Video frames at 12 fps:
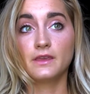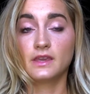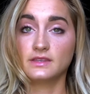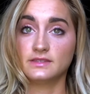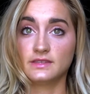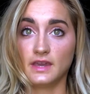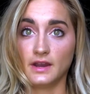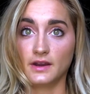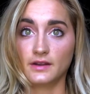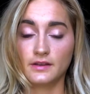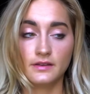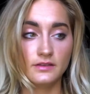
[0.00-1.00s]
get
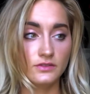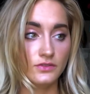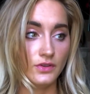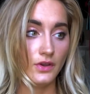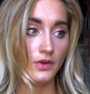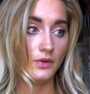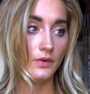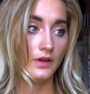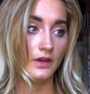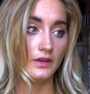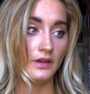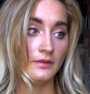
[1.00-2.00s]
scared. So
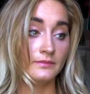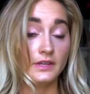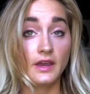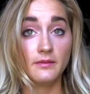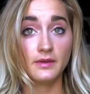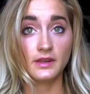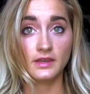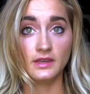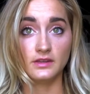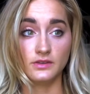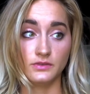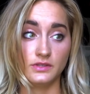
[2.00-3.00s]
diabetic
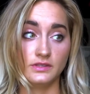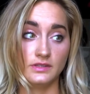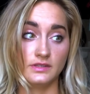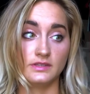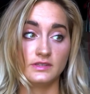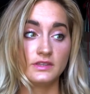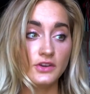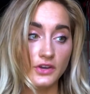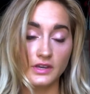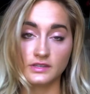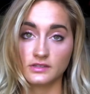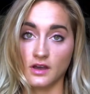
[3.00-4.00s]
ketosis is a
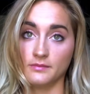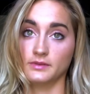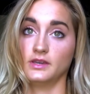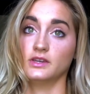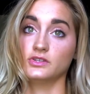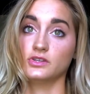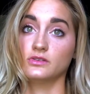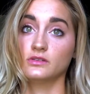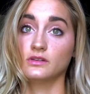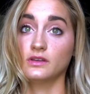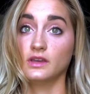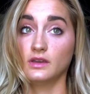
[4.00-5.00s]
serious
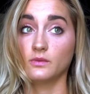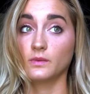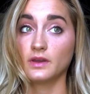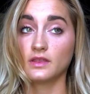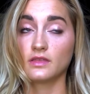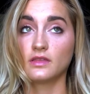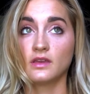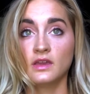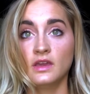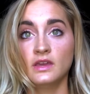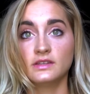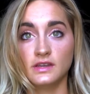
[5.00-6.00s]
complication with
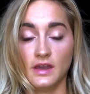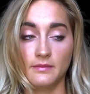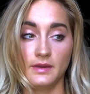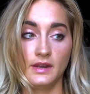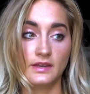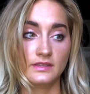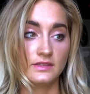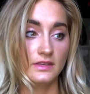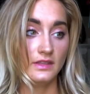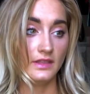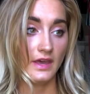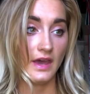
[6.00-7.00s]

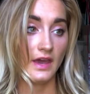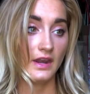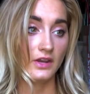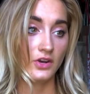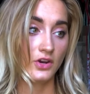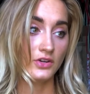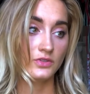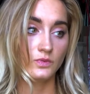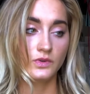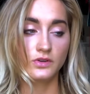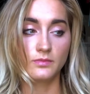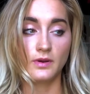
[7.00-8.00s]
diabetics that occurs
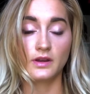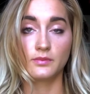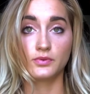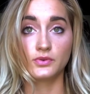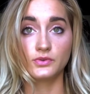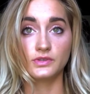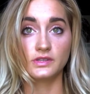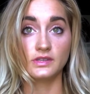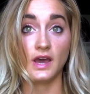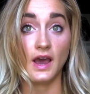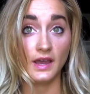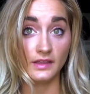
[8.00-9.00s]
when your body produces
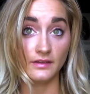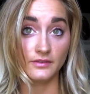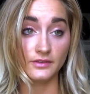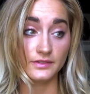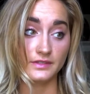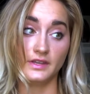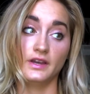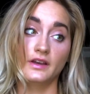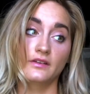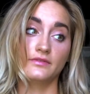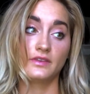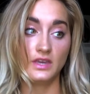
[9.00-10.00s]
high levels
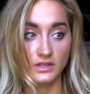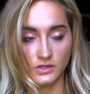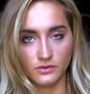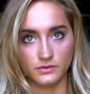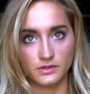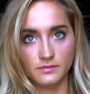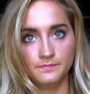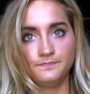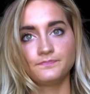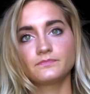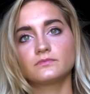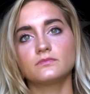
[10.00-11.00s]
of ketones.
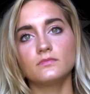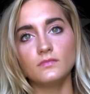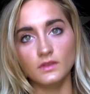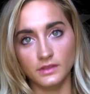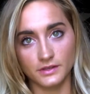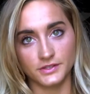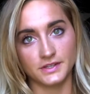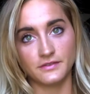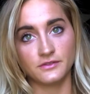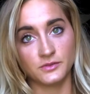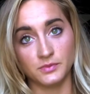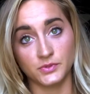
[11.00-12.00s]
There's a
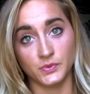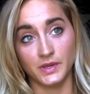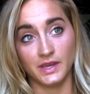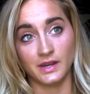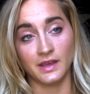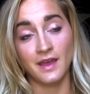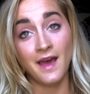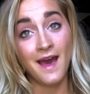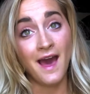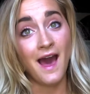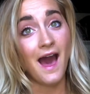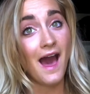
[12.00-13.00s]
difference between
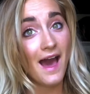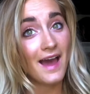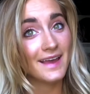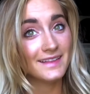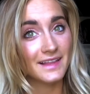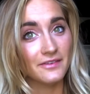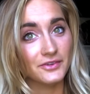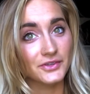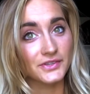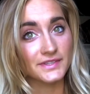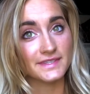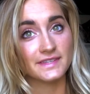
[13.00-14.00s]
high
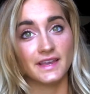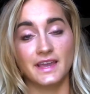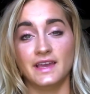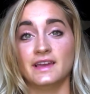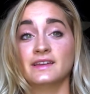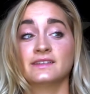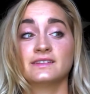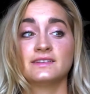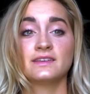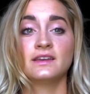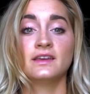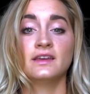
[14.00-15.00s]
levels and